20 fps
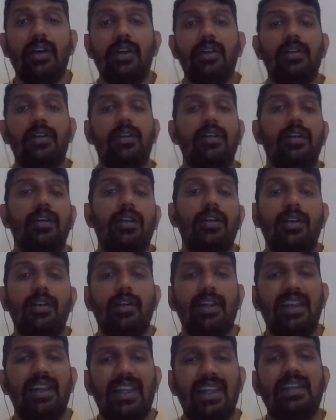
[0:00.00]

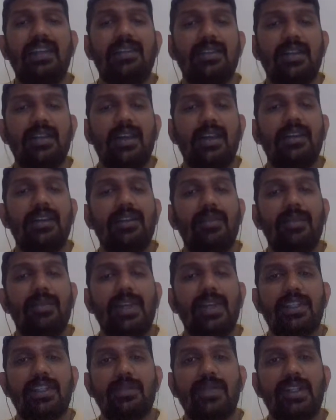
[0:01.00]
Let's say in the
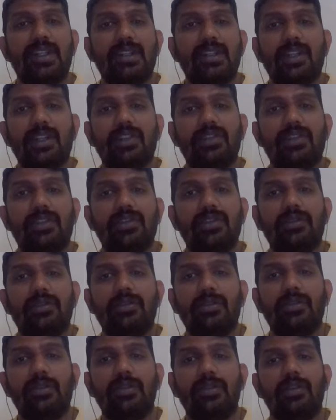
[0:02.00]
placement section,
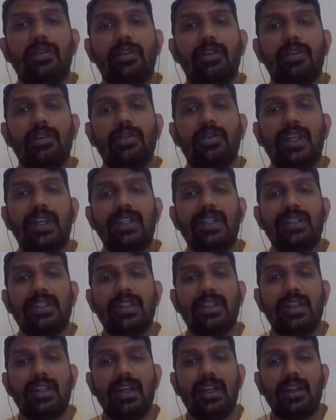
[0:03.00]
you can
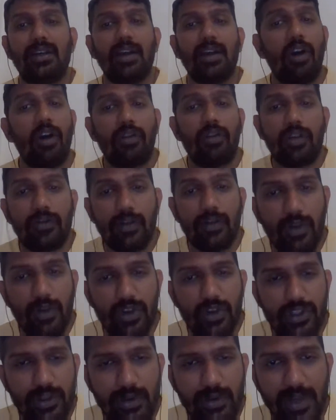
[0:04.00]
see that out of the
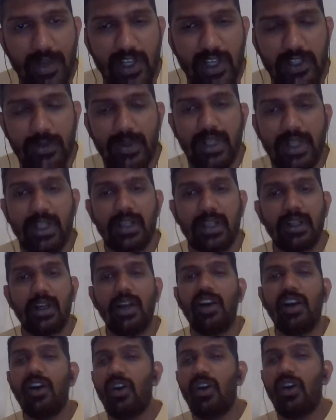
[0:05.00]
possible placement,
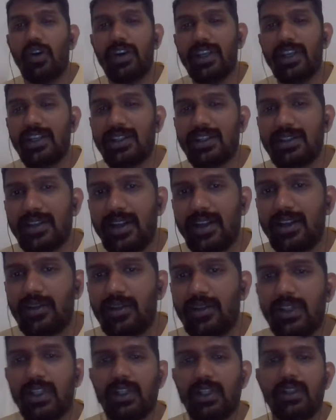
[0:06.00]
audience
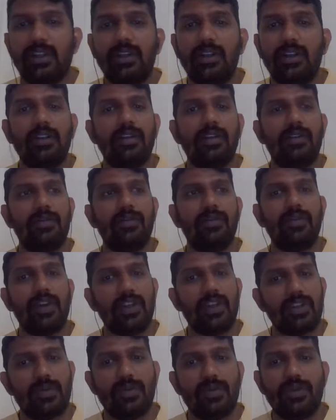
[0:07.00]
network,
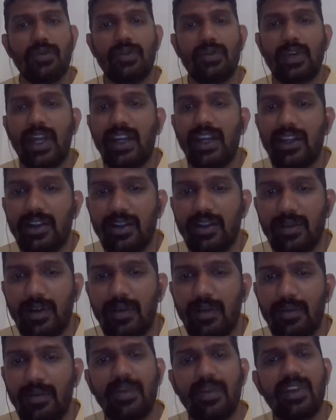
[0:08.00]
Facebook
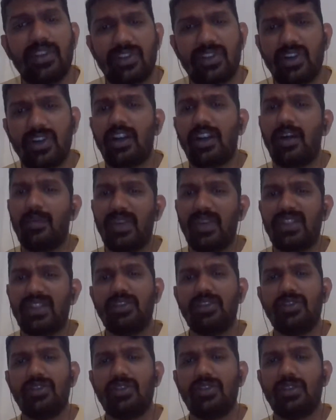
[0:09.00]
and Instagram
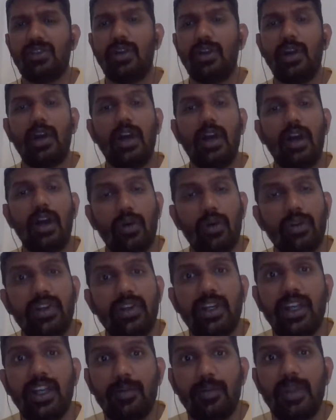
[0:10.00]
Messenger,
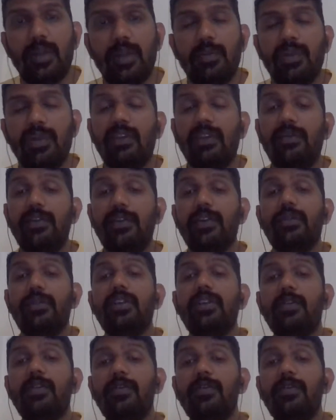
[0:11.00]
only people viewed